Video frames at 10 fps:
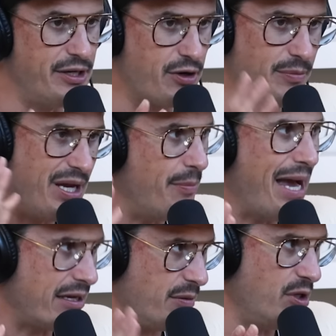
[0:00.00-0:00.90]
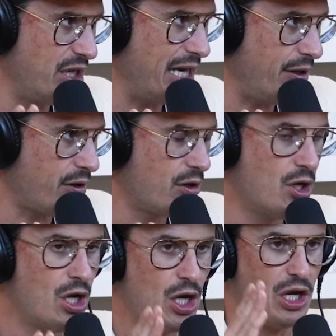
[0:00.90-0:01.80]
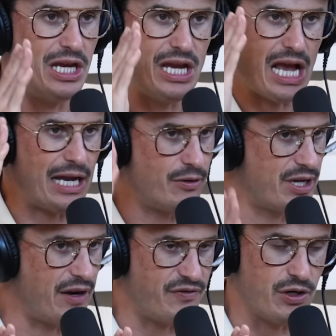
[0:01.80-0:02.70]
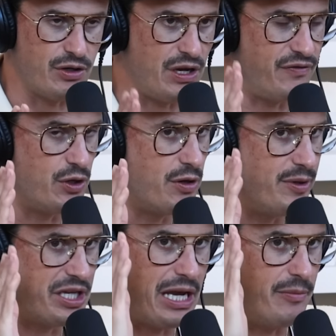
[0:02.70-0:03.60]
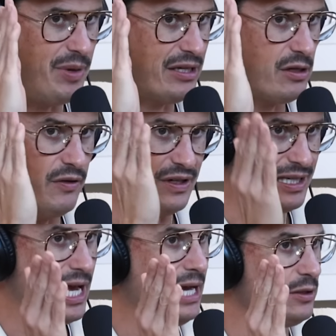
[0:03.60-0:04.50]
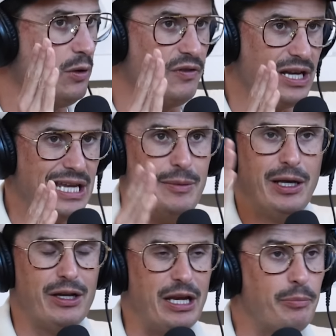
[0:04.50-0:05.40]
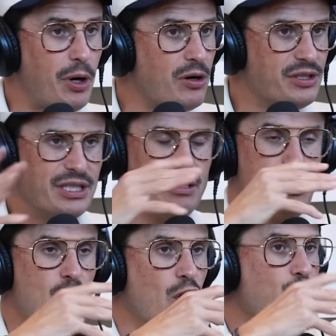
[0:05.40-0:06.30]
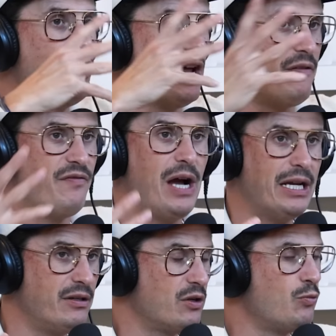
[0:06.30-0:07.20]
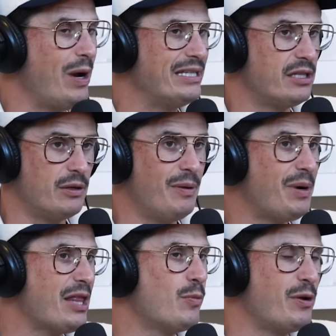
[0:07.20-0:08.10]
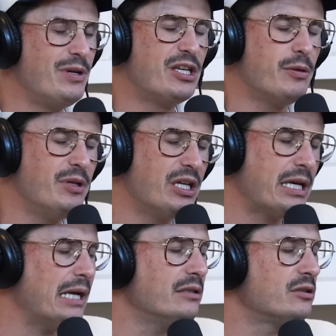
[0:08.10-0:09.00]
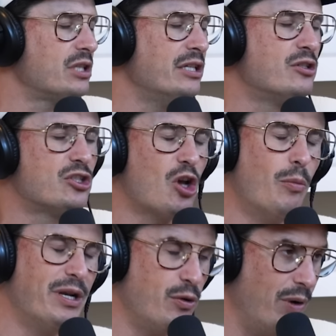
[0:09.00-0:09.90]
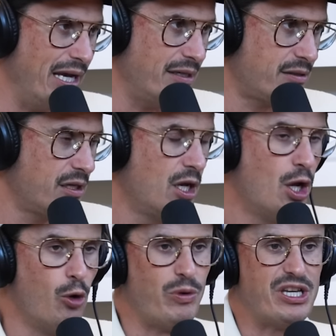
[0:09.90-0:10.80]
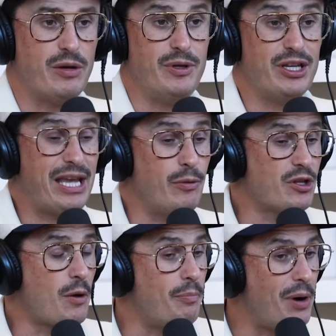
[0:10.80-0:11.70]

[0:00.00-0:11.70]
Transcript: leader and be a bad communicator. I don't care if you if you communicate best over text, over email, in person. You got to find ways. To, and by the way, we communicate in so many ways. Yeah. We communicate with our